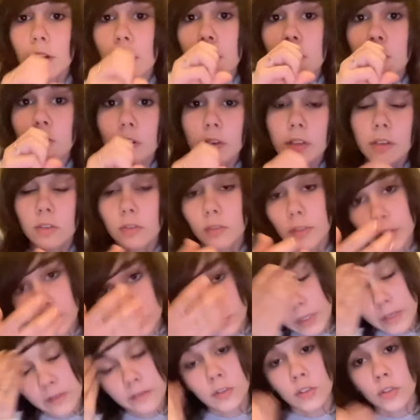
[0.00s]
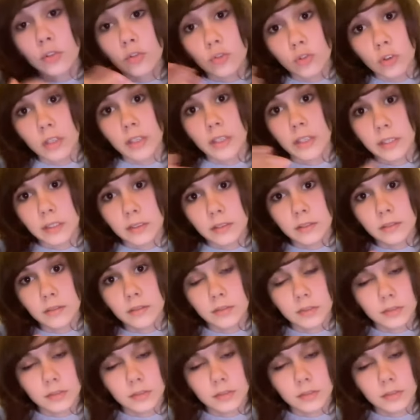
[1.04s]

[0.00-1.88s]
I drink, or like whenever you drink it,